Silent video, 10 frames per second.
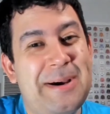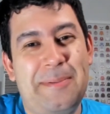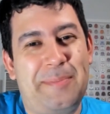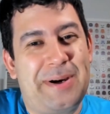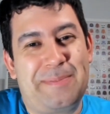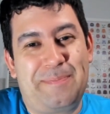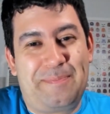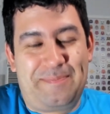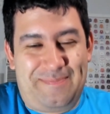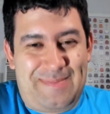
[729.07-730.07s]
But,
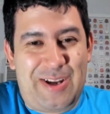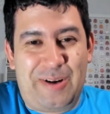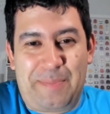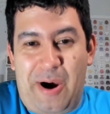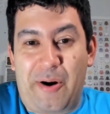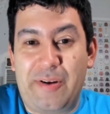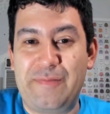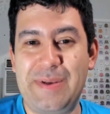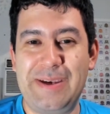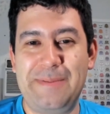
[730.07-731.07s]
you know, part of
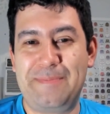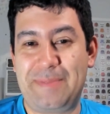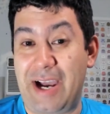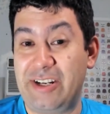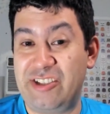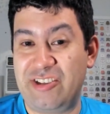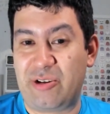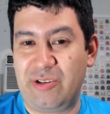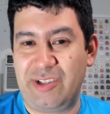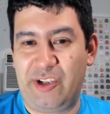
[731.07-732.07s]
me kind of
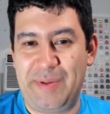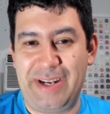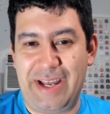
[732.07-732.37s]
chuckled a little bit,